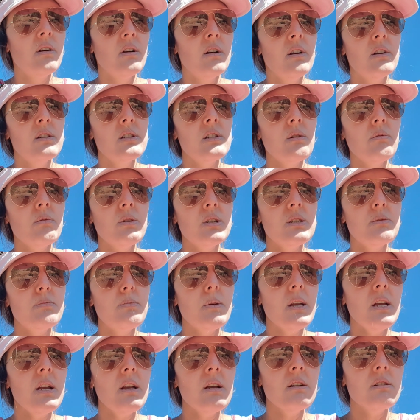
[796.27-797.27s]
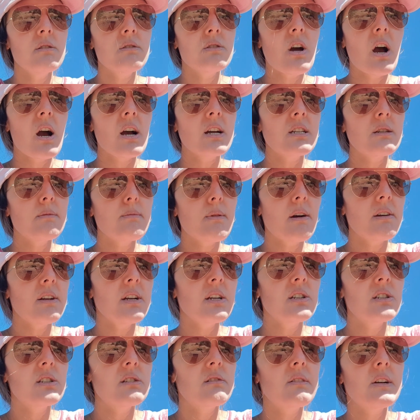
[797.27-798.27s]
So what's being talked about
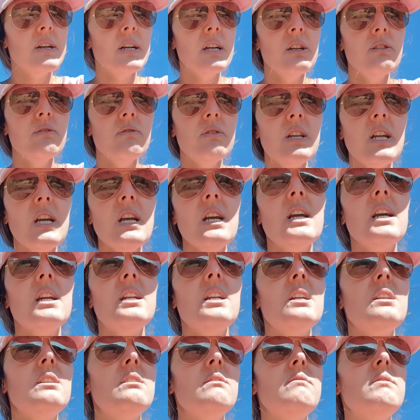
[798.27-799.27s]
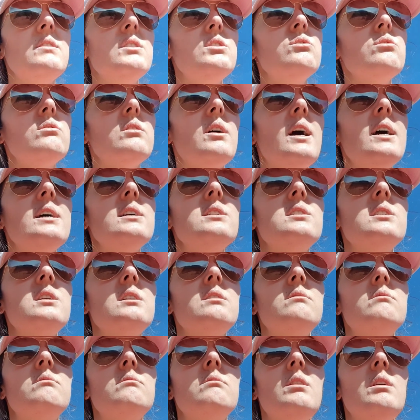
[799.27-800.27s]
here is very unique and individualized
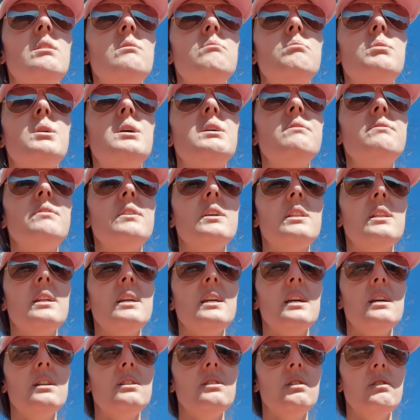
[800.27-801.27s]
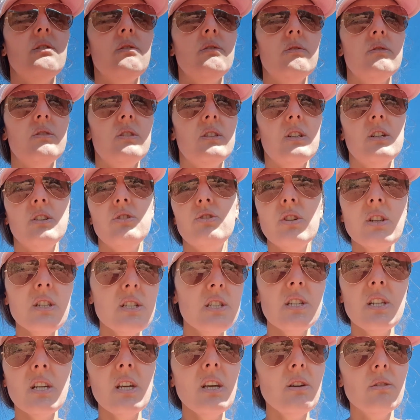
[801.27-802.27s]
and perfectly attuned to
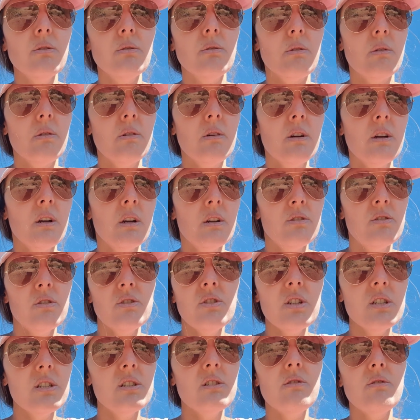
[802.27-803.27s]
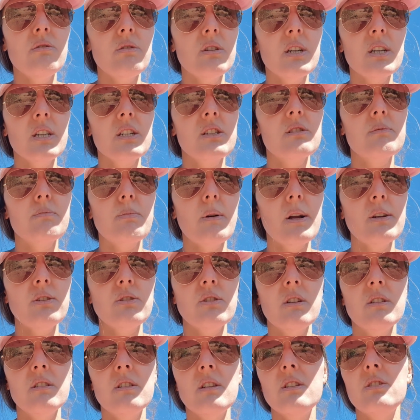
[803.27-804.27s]
just you, to just your
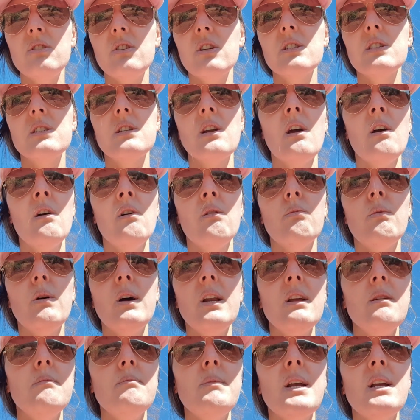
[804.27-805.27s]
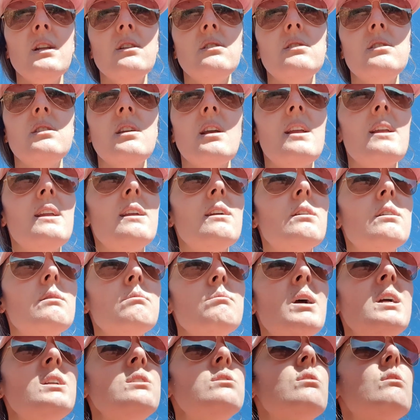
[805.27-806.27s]
expression, to just what it means to your
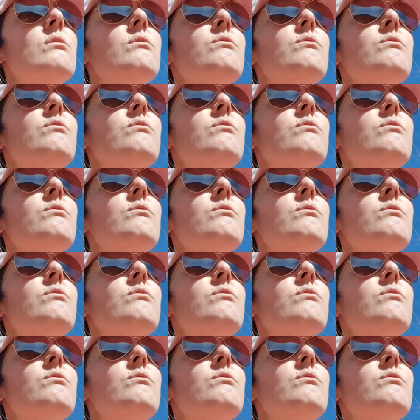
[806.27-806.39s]
mental